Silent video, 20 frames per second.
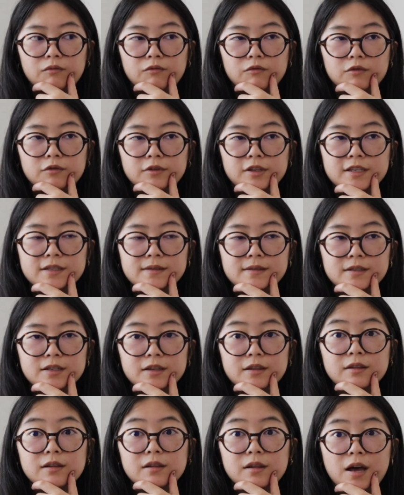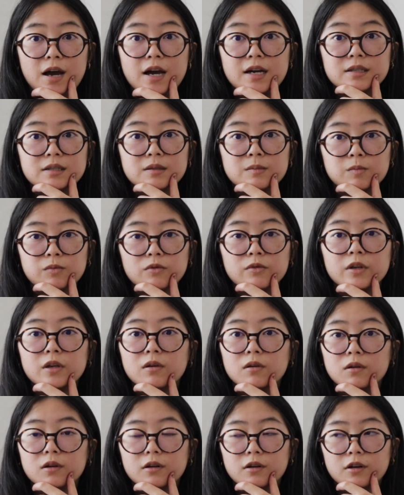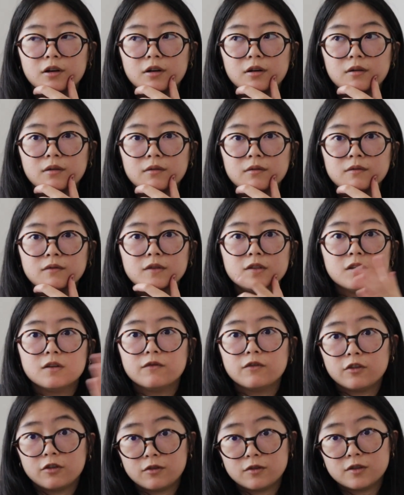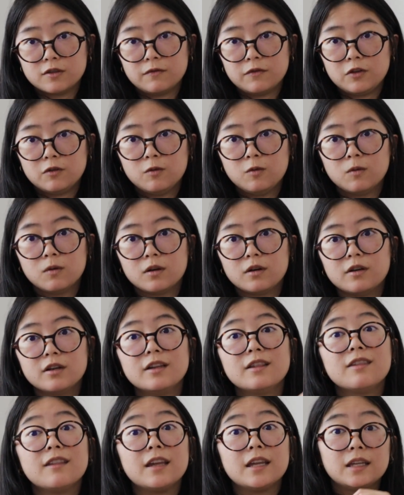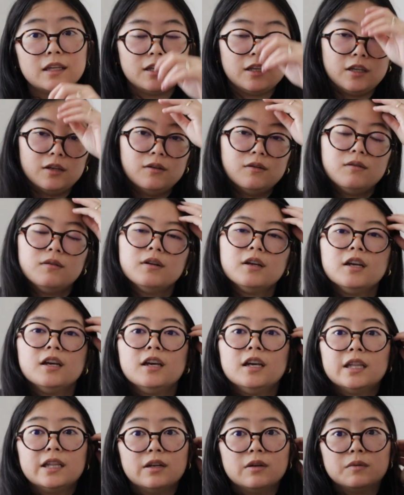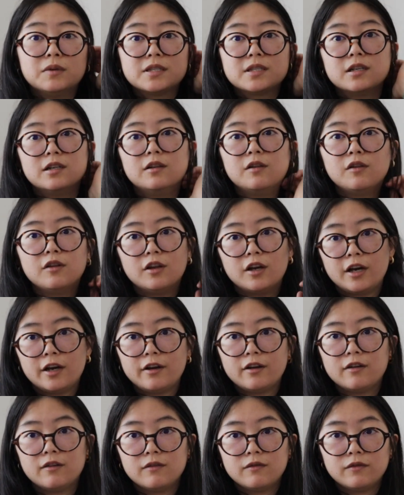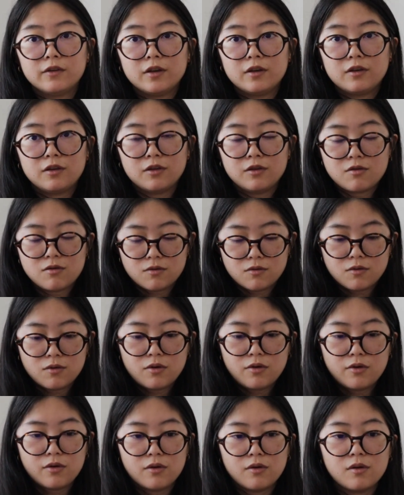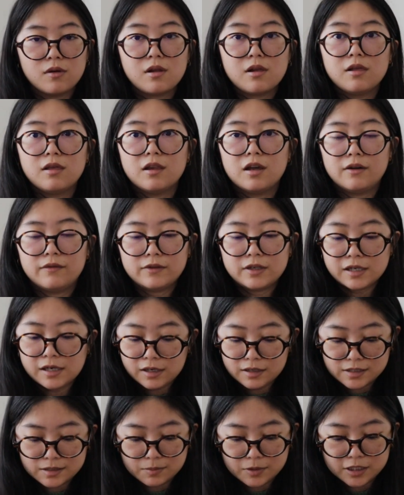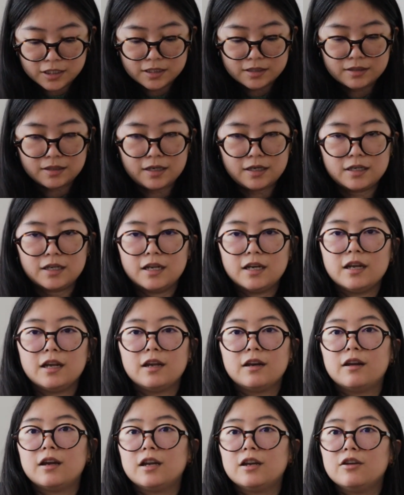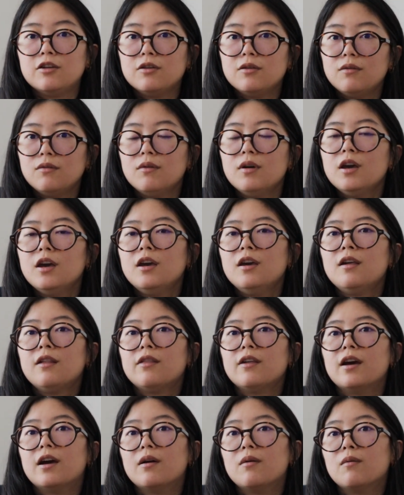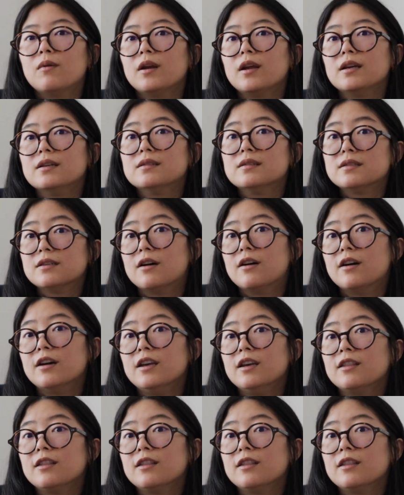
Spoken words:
released it the last pre-order, so for those of you who ordered it, thank you. There was a lot of you who loved it as much as I did, and I knew that when I saw